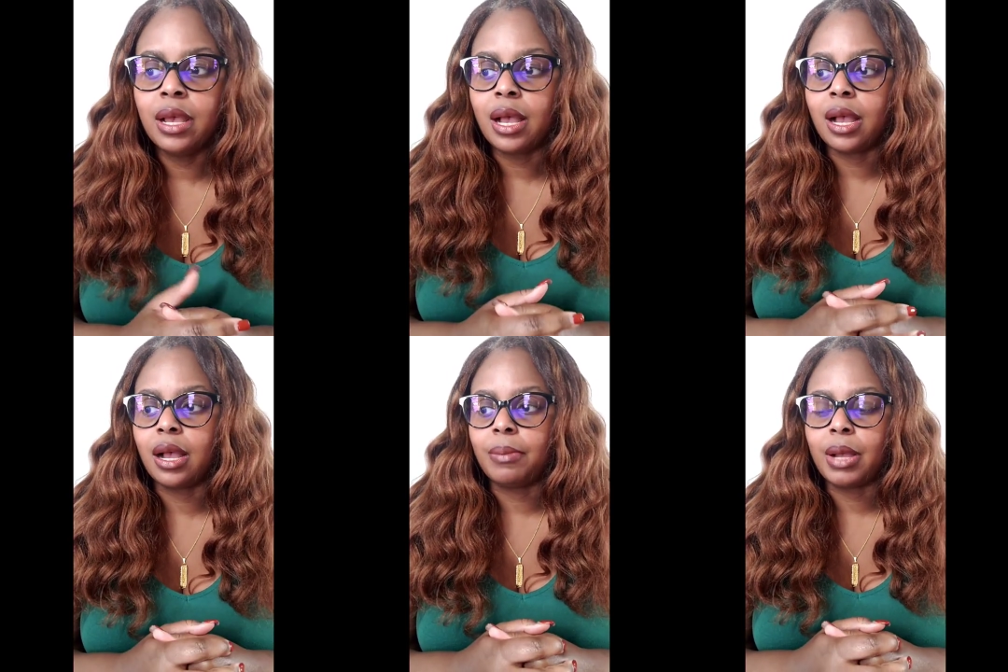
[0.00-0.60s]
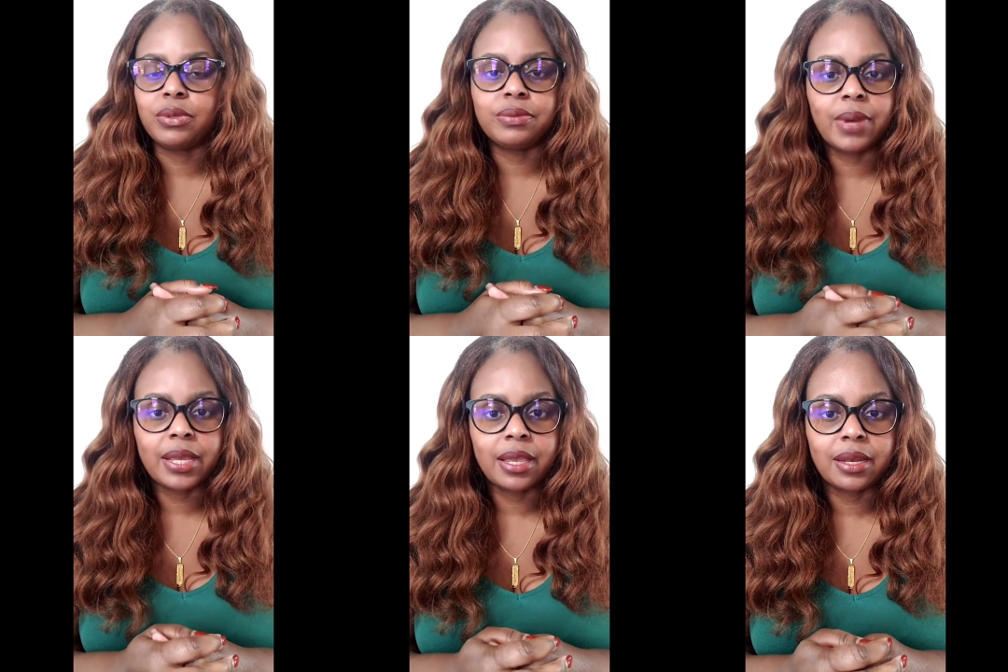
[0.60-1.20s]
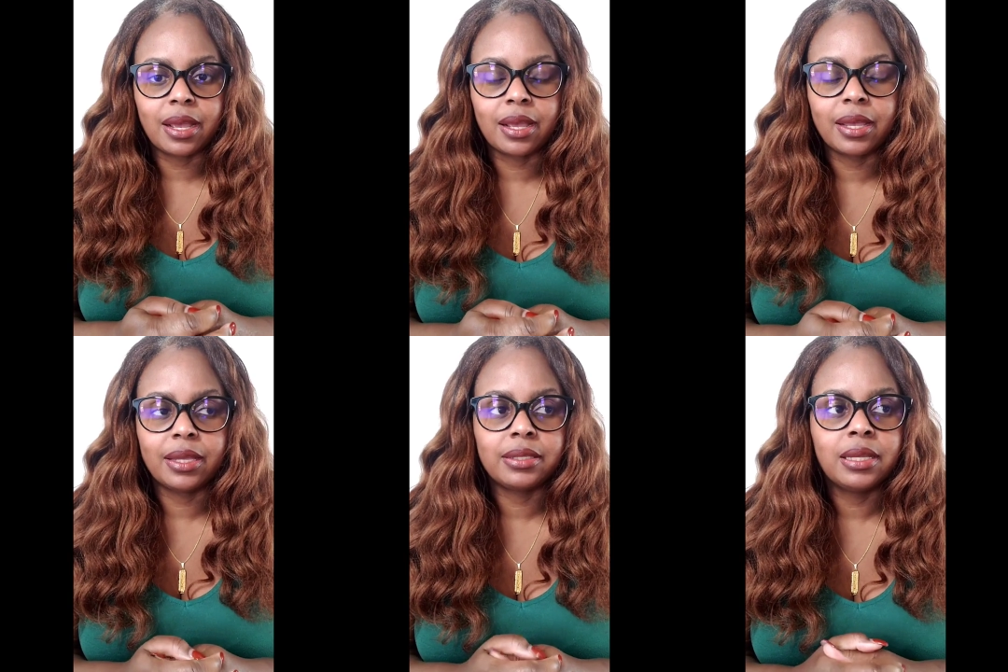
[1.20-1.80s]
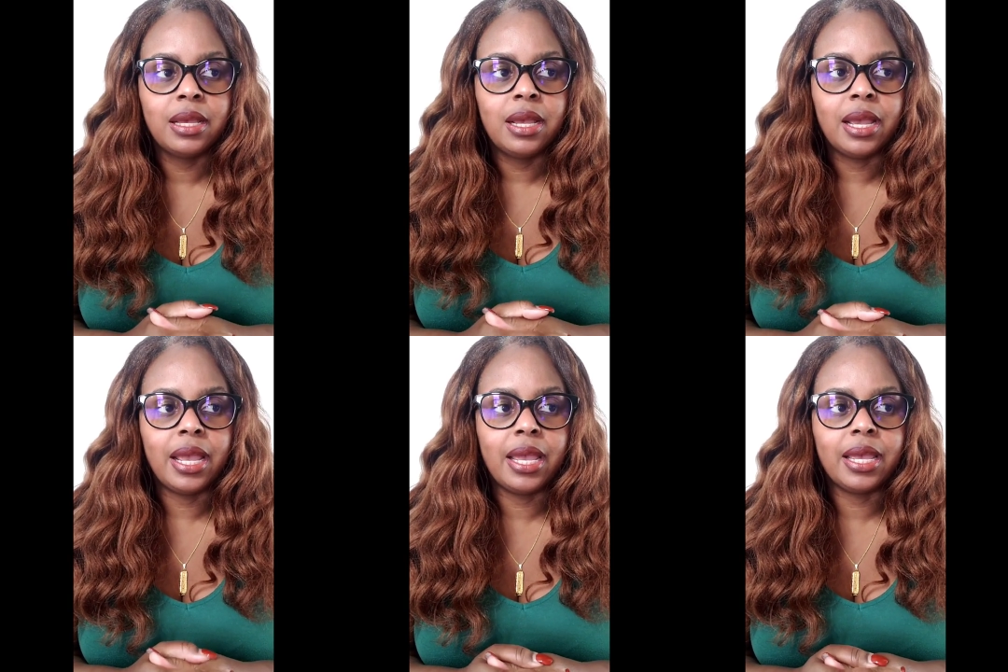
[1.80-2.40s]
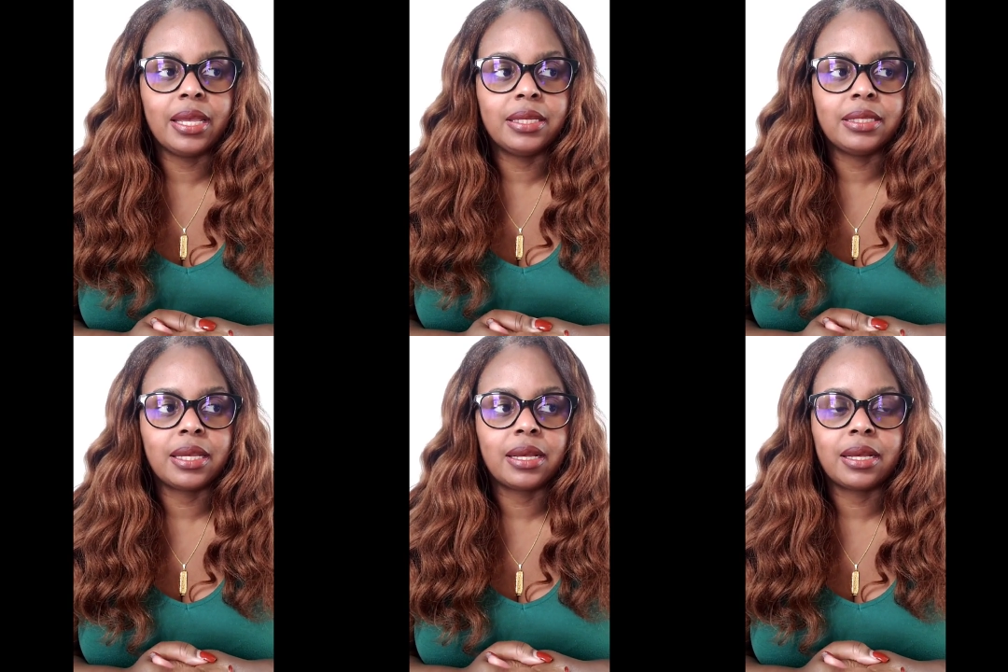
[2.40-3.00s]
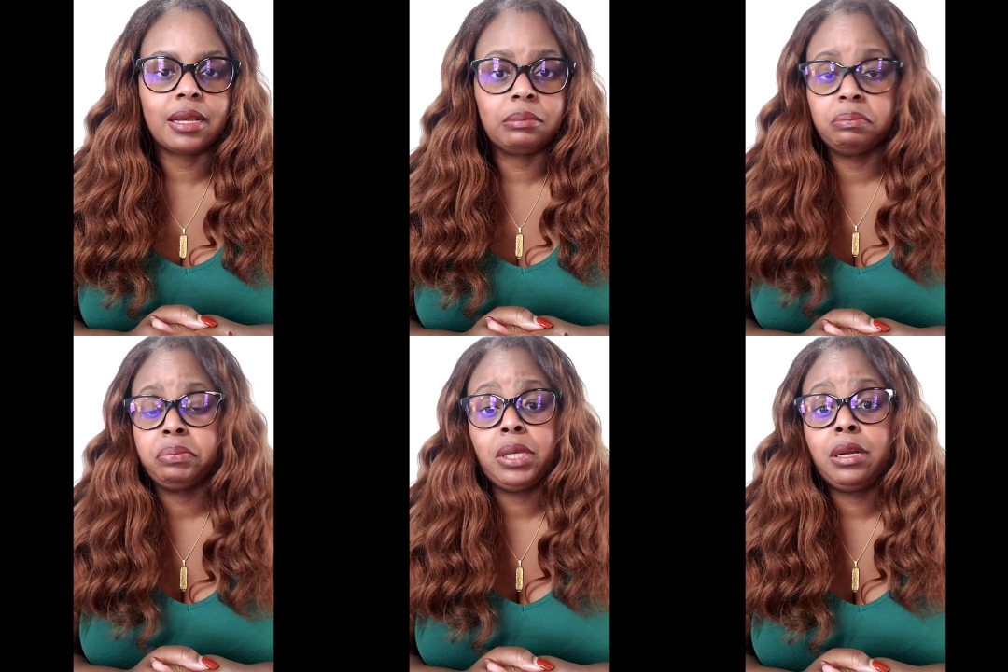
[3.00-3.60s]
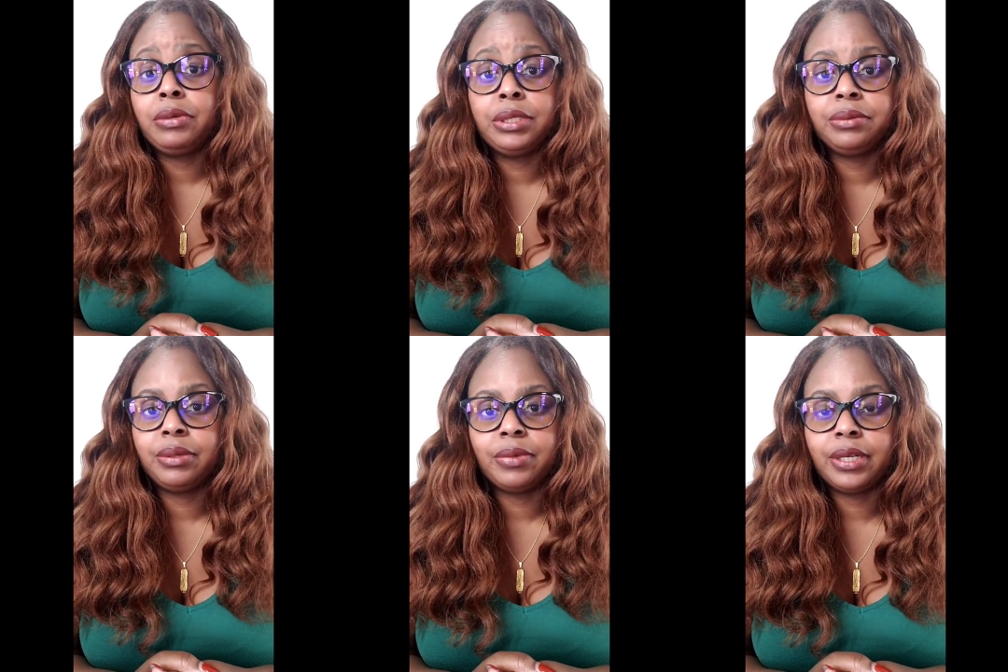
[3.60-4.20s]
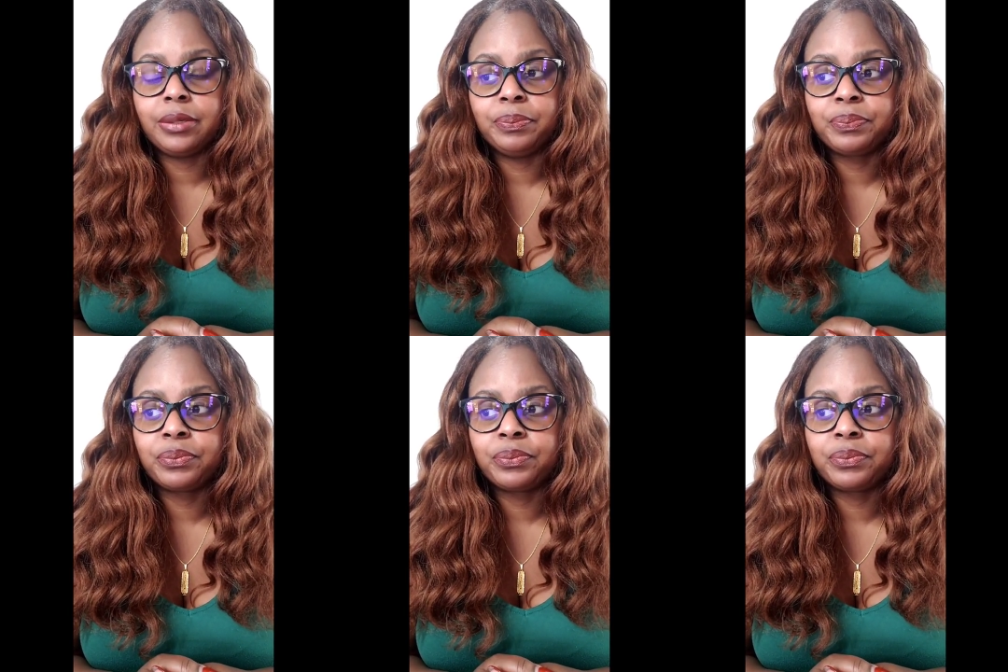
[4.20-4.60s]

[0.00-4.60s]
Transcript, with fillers: Um, I was recognized, and uh, thought I was doing well.